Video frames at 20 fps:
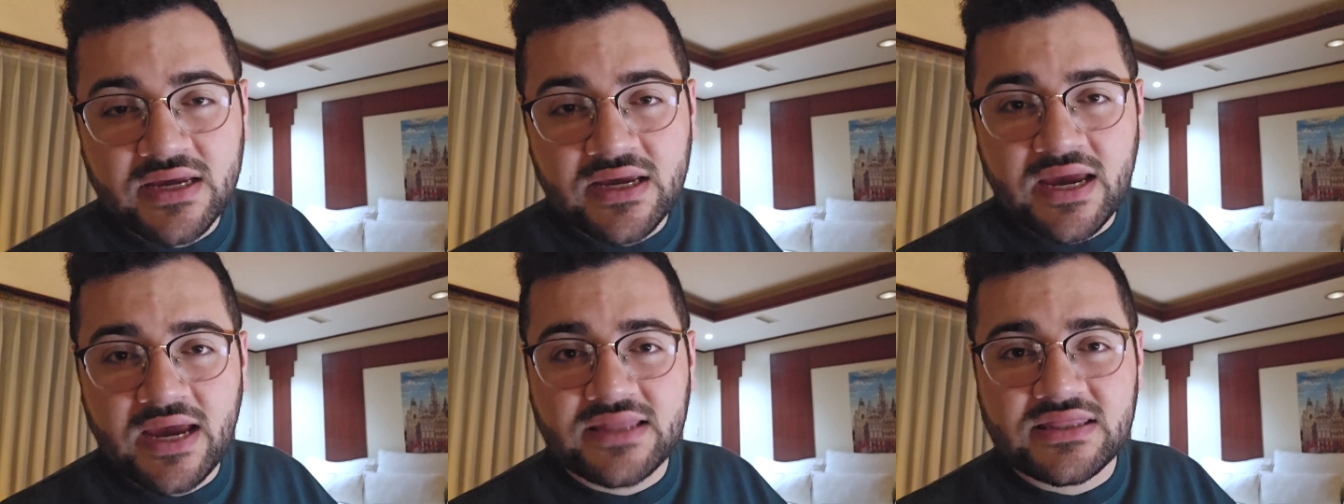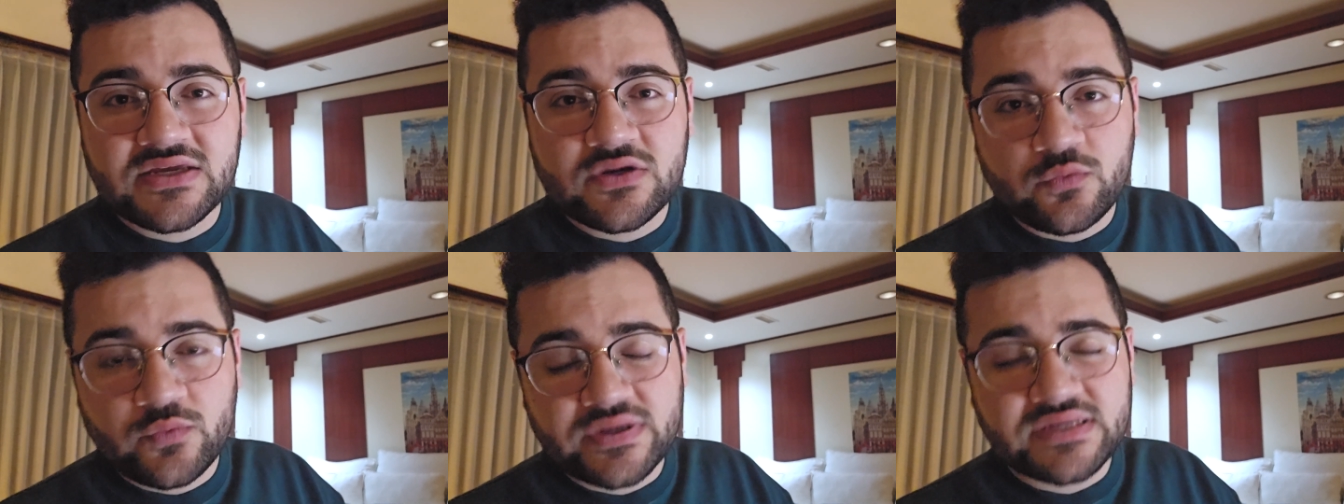and
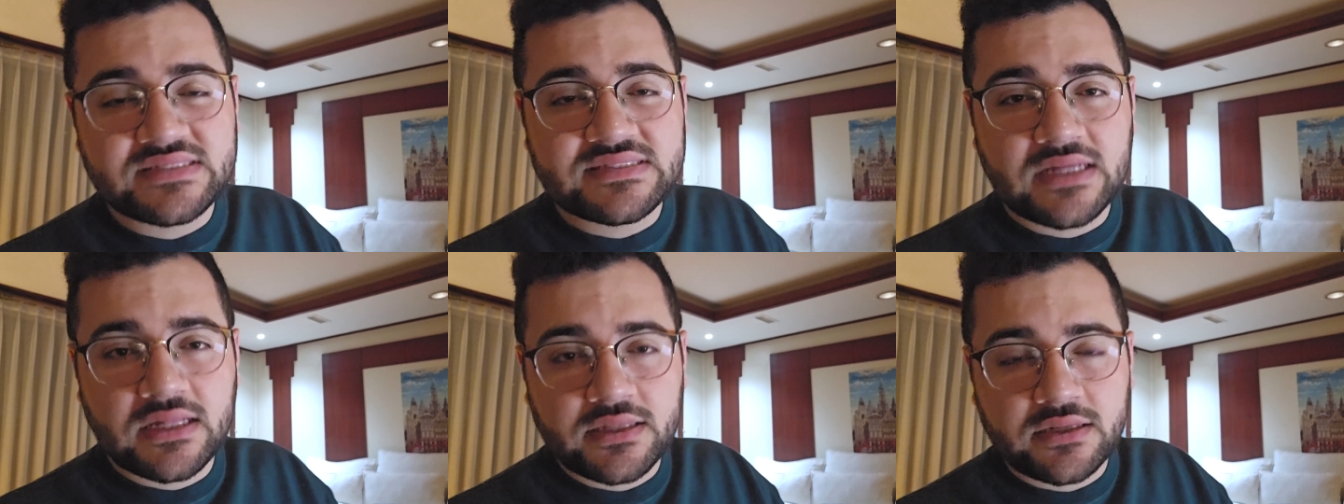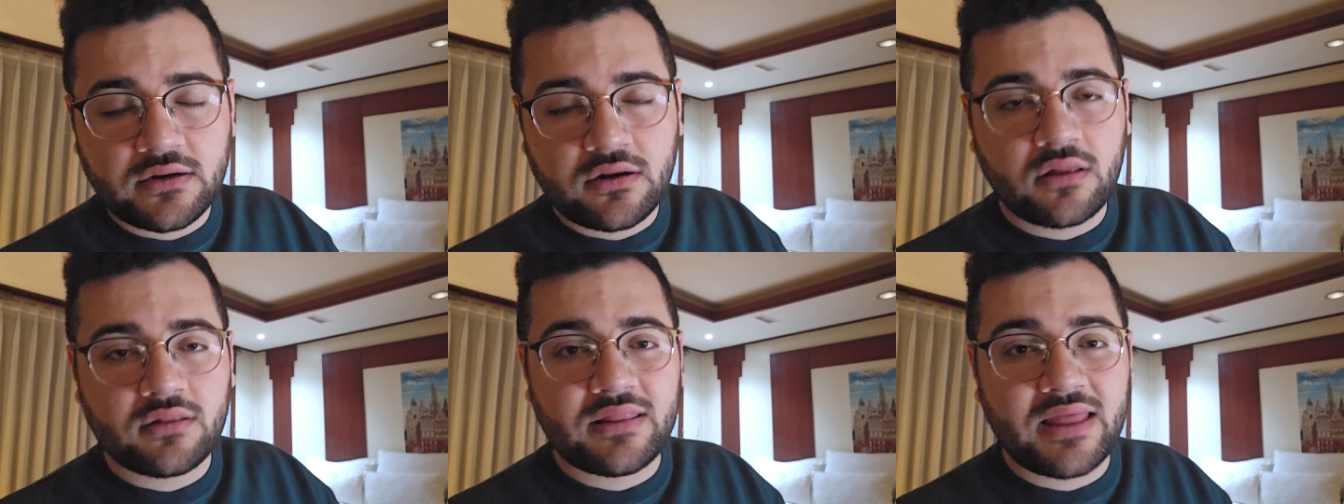they resell it
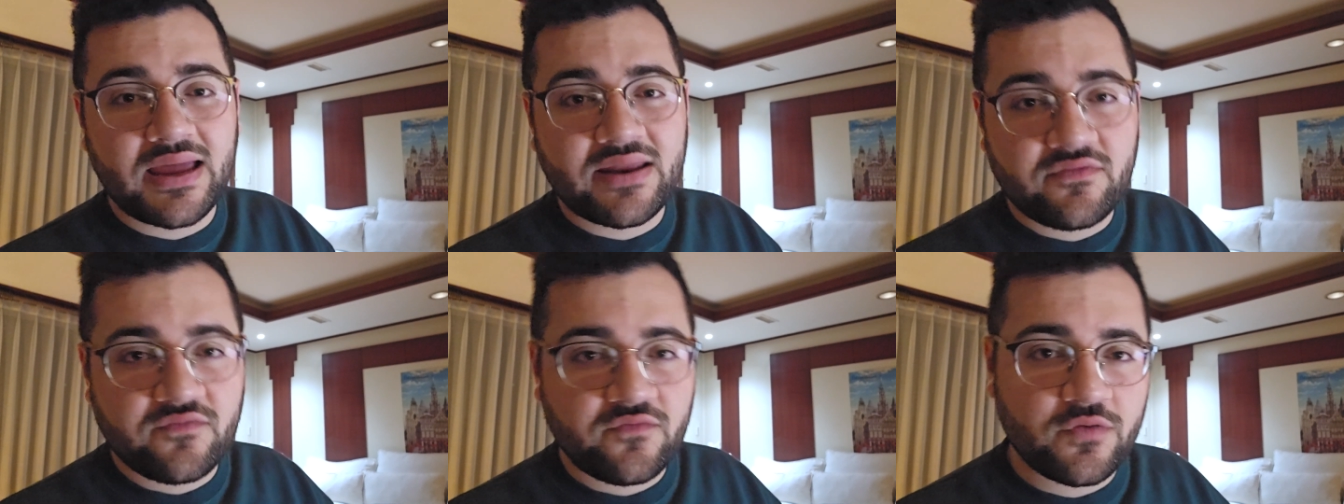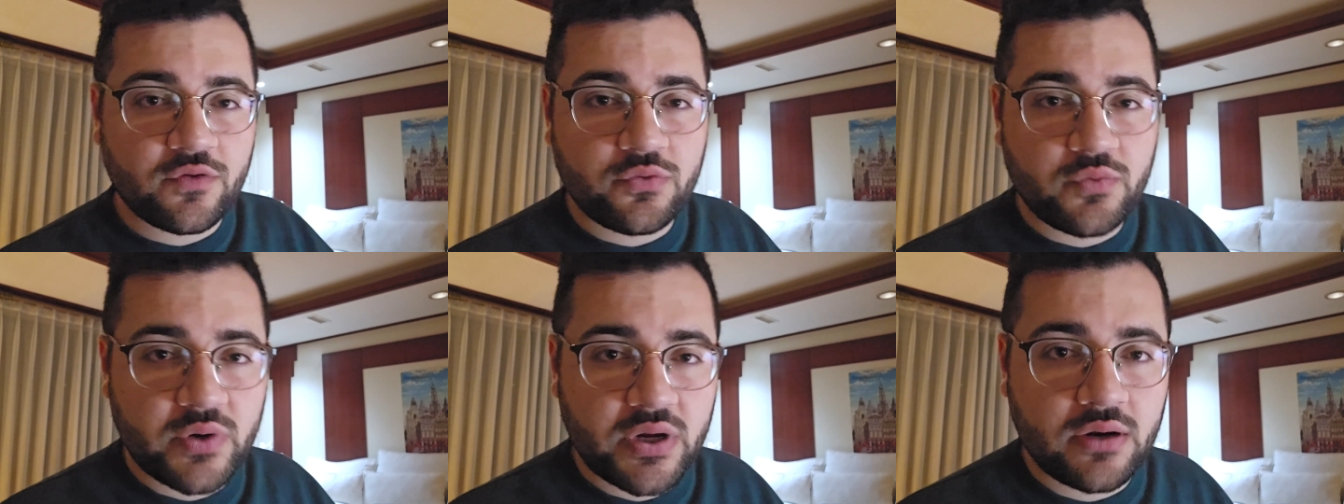online for
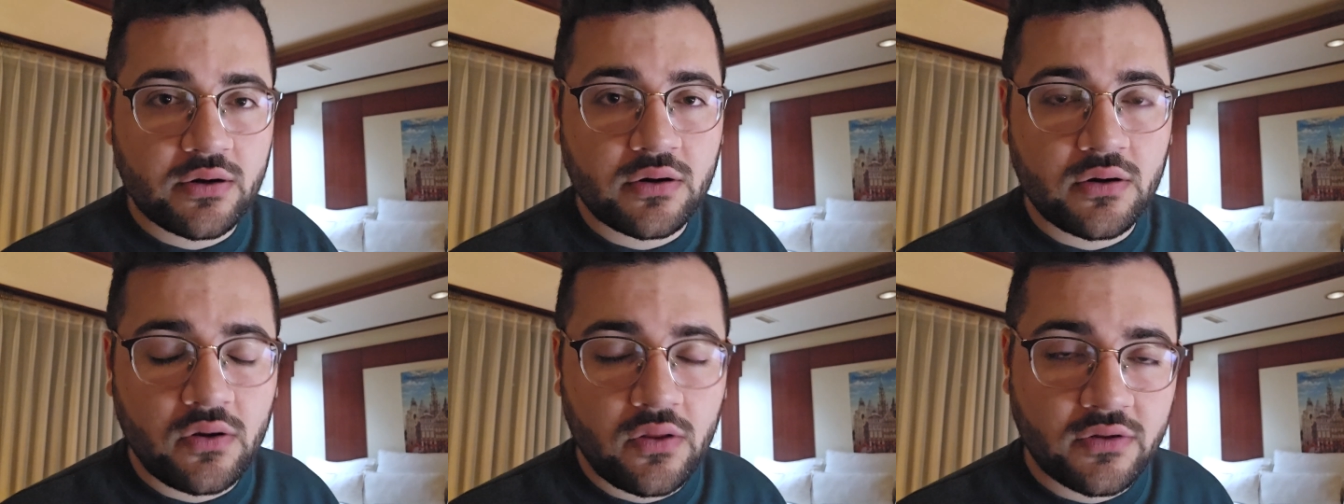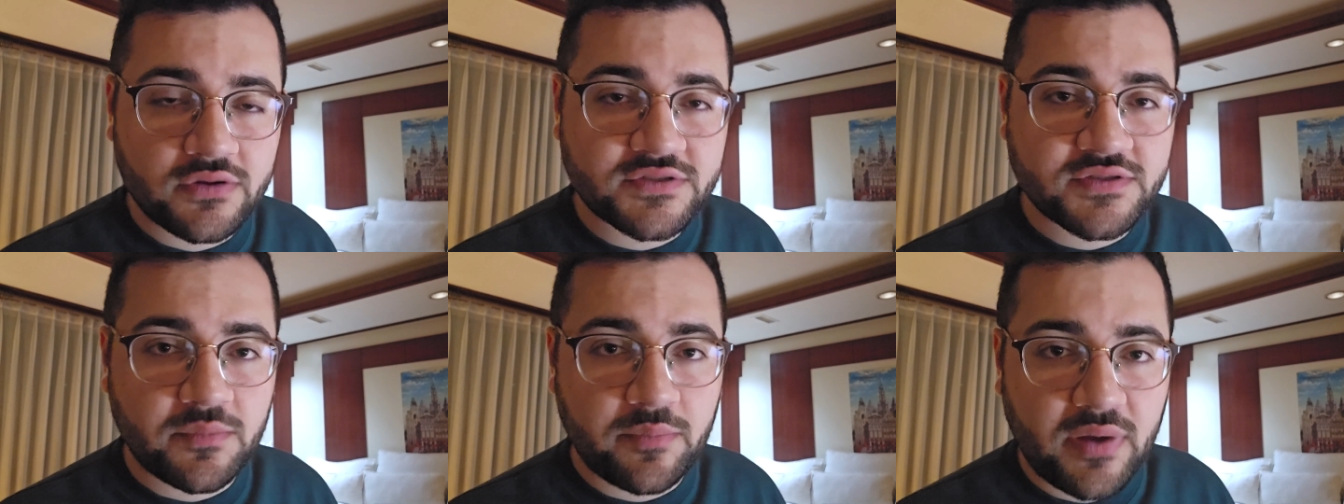
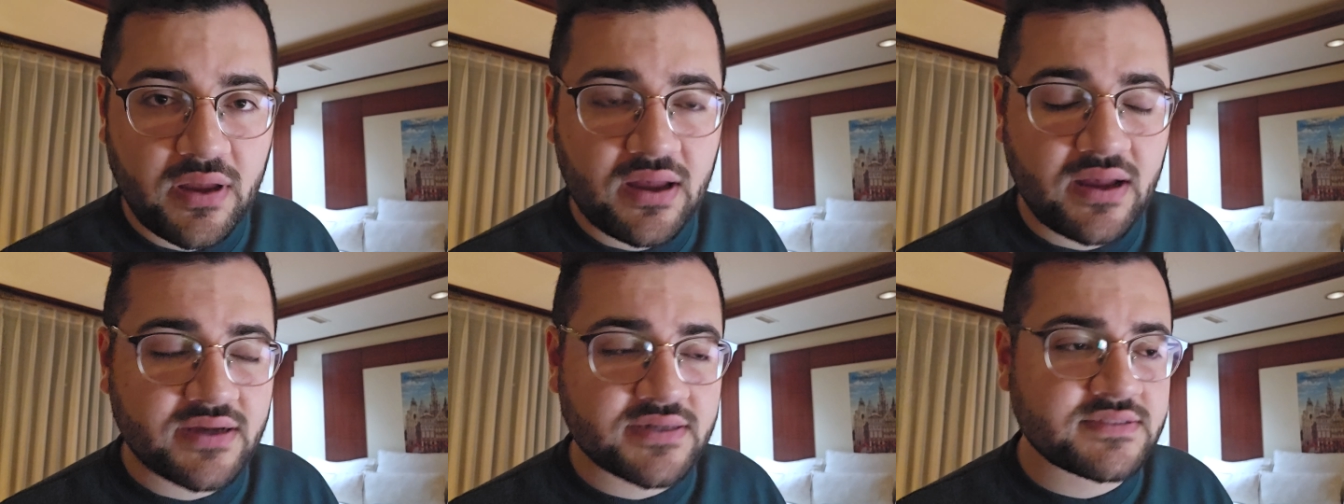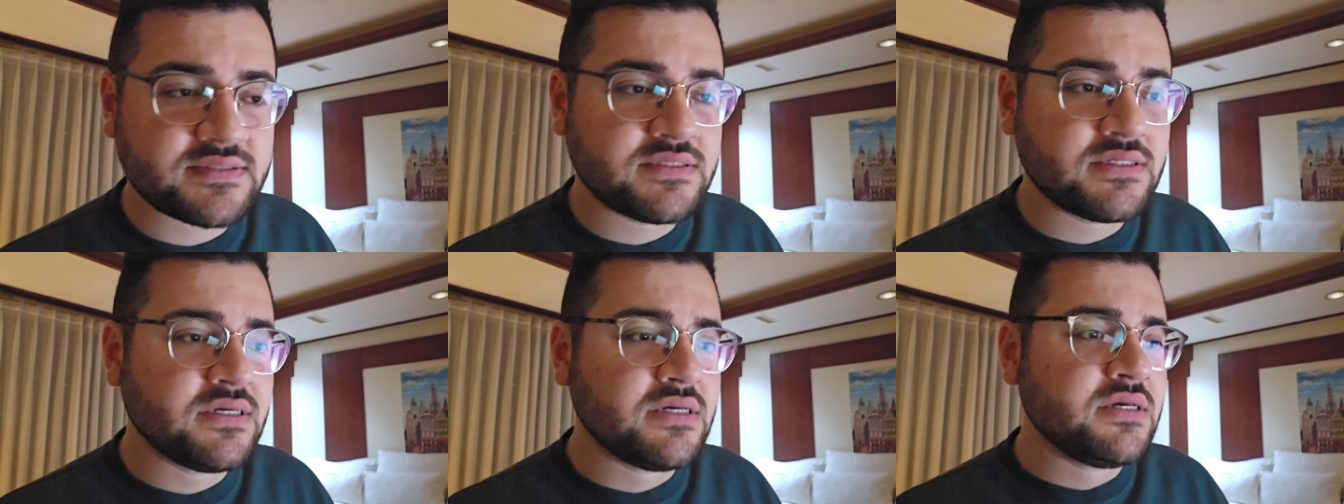$300 a box.